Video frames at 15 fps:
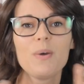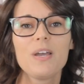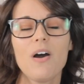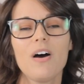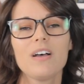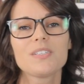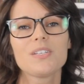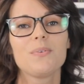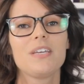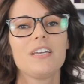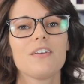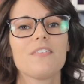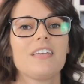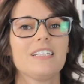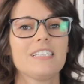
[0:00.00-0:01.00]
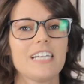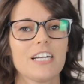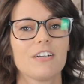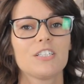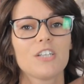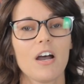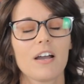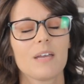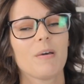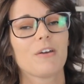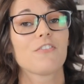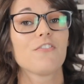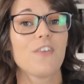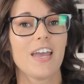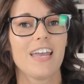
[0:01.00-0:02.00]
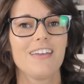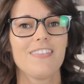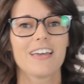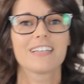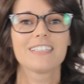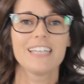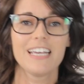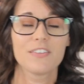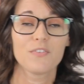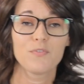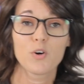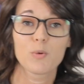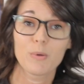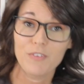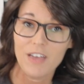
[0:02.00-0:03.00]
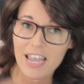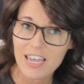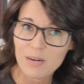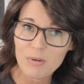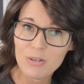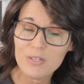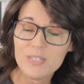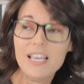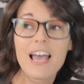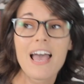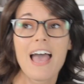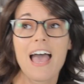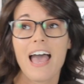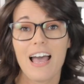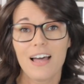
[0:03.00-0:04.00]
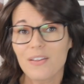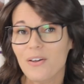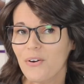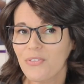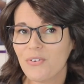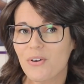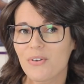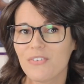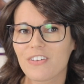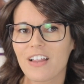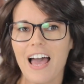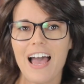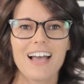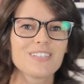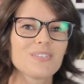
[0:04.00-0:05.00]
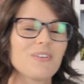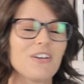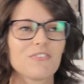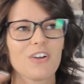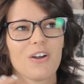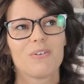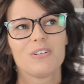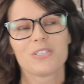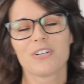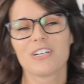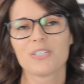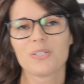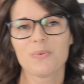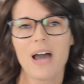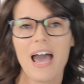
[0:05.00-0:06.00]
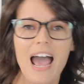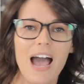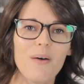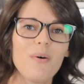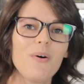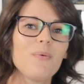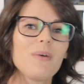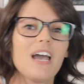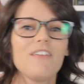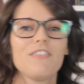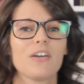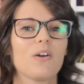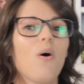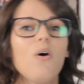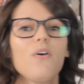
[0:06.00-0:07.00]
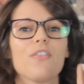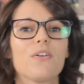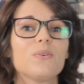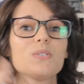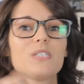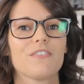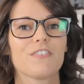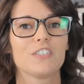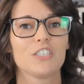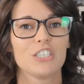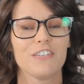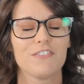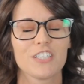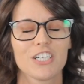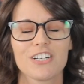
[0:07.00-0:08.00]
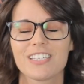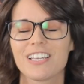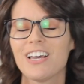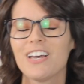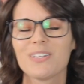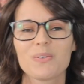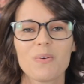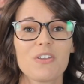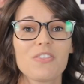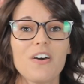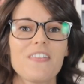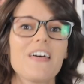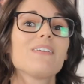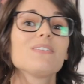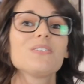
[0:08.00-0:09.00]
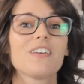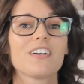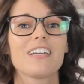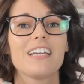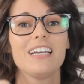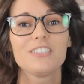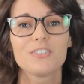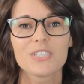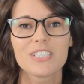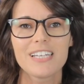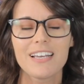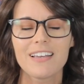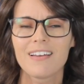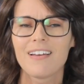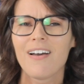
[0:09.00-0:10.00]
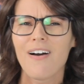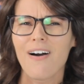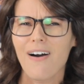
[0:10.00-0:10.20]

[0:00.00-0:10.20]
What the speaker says: We also hear the Asteri talking about Fae that could take the form of animals. Hello, Throne of Glass. We have Rowan turning to owl. We have like all those different shifters. So I thought that was very interesting.